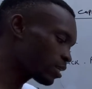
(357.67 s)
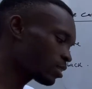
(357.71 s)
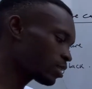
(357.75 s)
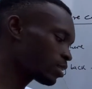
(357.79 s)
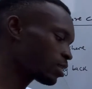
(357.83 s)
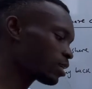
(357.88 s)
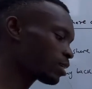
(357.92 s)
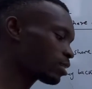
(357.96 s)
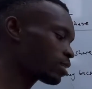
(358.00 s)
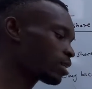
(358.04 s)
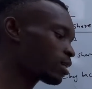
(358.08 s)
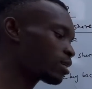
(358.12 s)
they
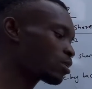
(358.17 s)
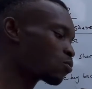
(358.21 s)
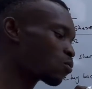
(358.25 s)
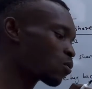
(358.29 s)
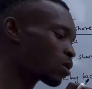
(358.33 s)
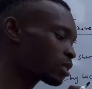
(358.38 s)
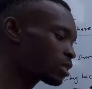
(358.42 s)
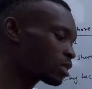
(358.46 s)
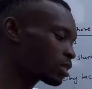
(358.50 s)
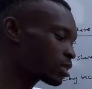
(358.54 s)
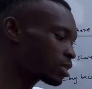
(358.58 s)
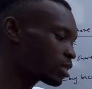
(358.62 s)
said
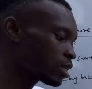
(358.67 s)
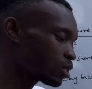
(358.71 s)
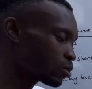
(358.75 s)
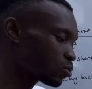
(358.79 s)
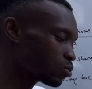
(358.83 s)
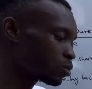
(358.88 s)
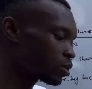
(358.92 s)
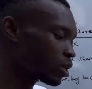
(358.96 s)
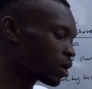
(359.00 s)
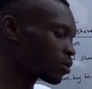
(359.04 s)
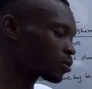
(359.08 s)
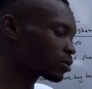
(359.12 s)

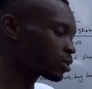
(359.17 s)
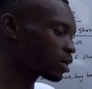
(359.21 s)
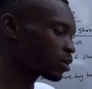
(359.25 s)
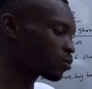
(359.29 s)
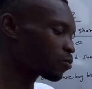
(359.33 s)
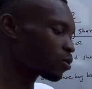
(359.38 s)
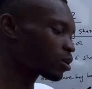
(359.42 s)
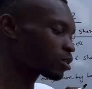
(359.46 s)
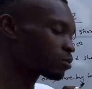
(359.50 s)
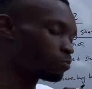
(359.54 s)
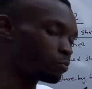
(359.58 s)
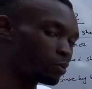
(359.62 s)
162,000
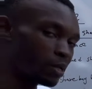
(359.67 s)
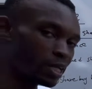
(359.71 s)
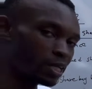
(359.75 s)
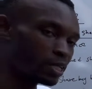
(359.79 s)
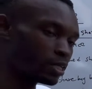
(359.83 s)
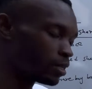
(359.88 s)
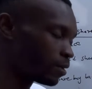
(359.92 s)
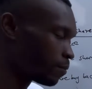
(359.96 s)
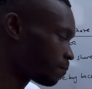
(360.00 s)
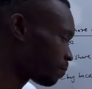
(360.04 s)
was paid.